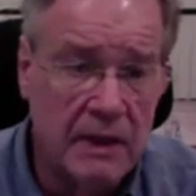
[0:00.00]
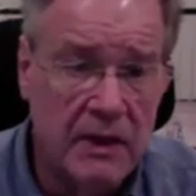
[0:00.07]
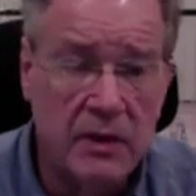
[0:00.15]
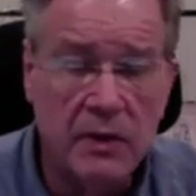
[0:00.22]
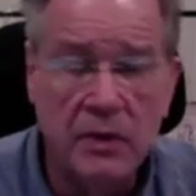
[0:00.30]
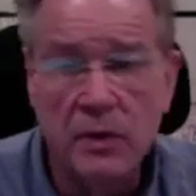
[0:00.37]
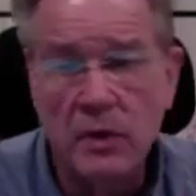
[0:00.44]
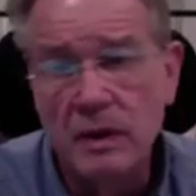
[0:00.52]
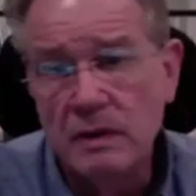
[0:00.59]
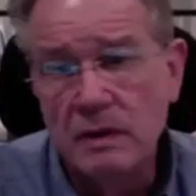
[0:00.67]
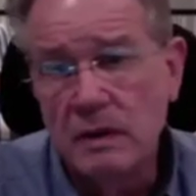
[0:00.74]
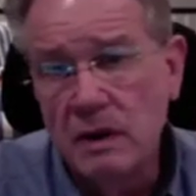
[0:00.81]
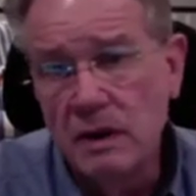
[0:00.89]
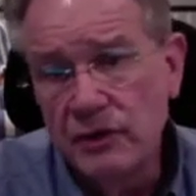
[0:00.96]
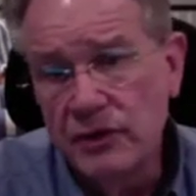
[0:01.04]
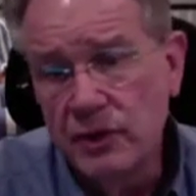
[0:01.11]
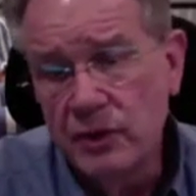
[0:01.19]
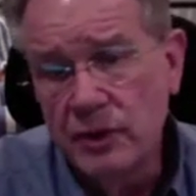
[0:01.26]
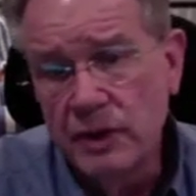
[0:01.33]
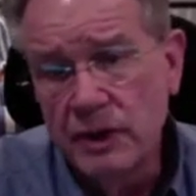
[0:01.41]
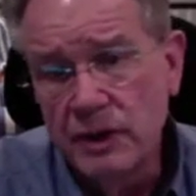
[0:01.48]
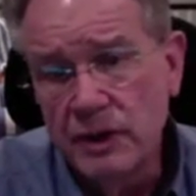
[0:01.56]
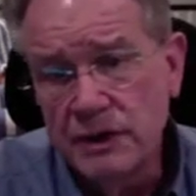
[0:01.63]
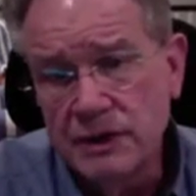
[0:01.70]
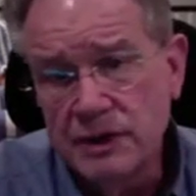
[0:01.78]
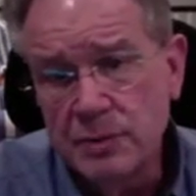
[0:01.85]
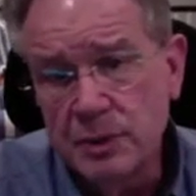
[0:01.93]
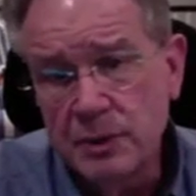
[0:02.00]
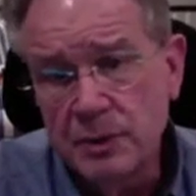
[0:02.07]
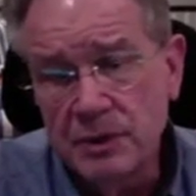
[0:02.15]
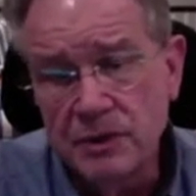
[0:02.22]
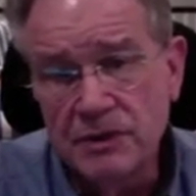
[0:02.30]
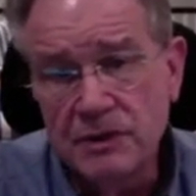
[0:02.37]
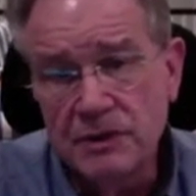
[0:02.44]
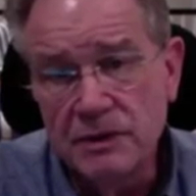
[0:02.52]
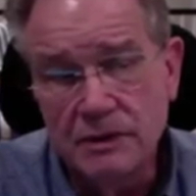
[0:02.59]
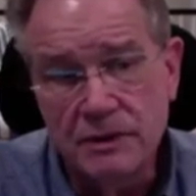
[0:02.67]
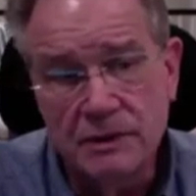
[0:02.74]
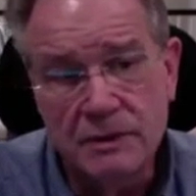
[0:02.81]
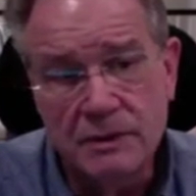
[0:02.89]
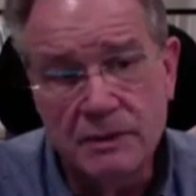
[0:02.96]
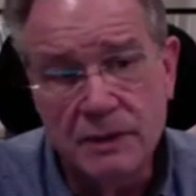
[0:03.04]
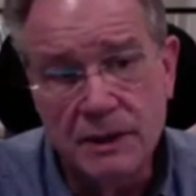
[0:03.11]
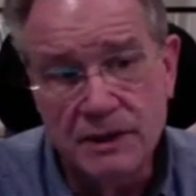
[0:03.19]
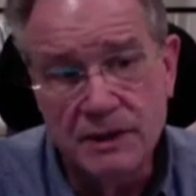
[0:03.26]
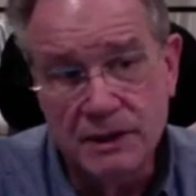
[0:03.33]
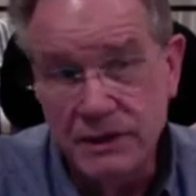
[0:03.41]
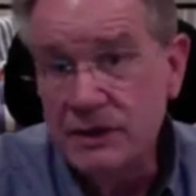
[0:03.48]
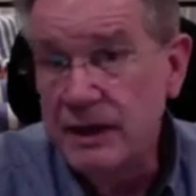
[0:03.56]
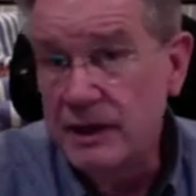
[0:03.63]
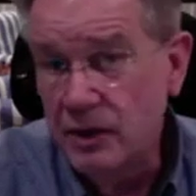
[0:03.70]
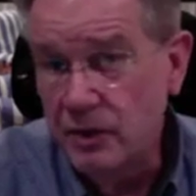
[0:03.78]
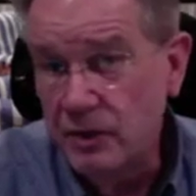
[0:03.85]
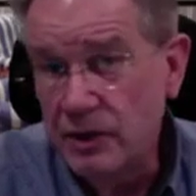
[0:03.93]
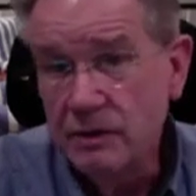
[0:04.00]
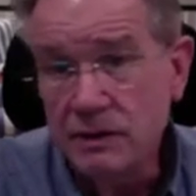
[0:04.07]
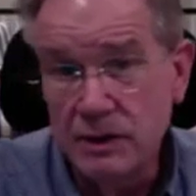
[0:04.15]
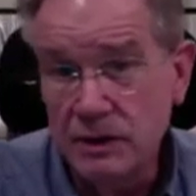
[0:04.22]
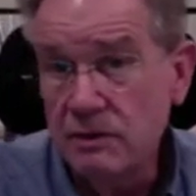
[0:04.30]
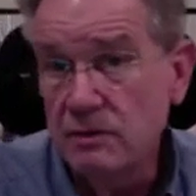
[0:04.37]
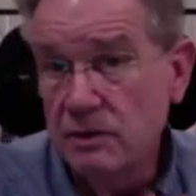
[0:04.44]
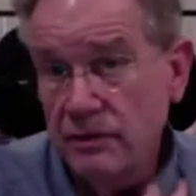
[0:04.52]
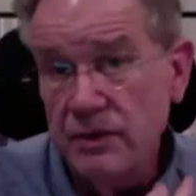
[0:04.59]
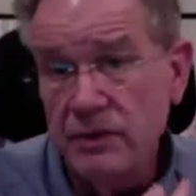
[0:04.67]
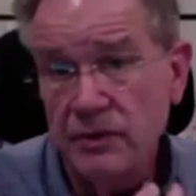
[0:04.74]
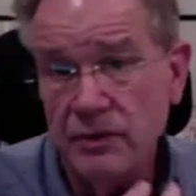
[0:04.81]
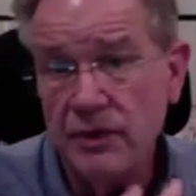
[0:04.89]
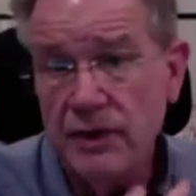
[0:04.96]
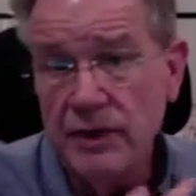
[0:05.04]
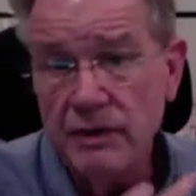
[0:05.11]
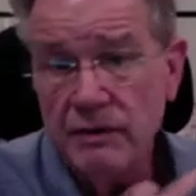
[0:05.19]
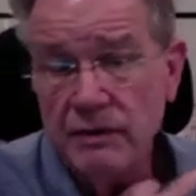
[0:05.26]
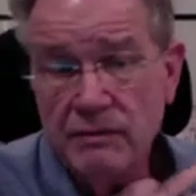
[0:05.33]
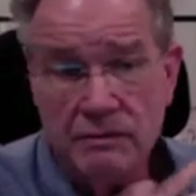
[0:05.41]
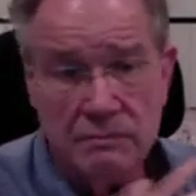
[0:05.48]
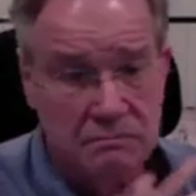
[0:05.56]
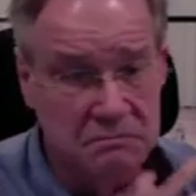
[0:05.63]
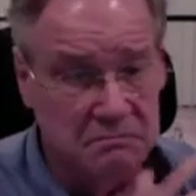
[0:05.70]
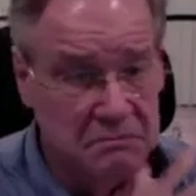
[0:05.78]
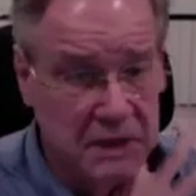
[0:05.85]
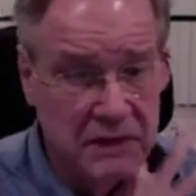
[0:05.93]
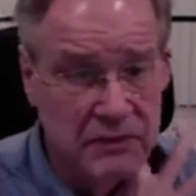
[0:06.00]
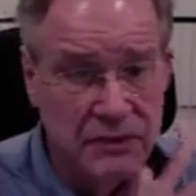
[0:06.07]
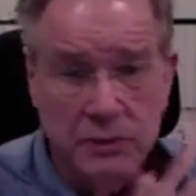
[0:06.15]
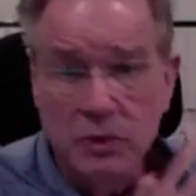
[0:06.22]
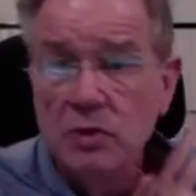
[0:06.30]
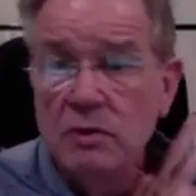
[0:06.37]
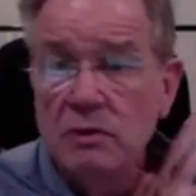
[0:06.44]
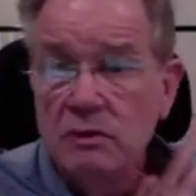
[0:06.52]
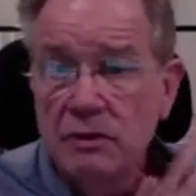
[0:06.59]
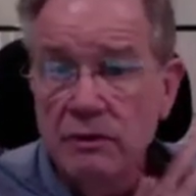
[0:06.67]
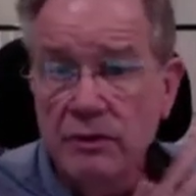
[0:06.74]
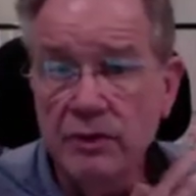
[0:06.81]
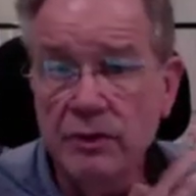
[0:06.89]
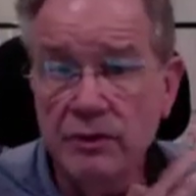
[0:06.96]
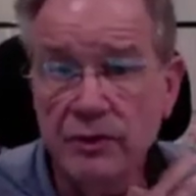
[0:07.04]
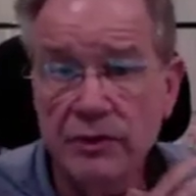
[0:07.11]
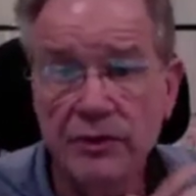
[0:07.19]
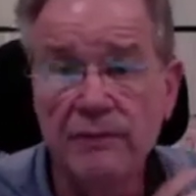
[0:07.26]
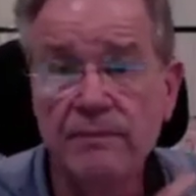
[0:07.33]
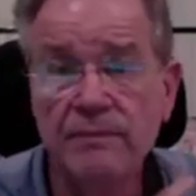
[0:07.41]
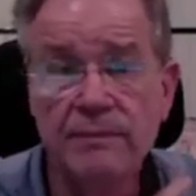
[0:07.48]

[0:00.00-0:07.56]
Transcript: You also encourage these people to, since they know you, to do reviews on you. Have some Google reviews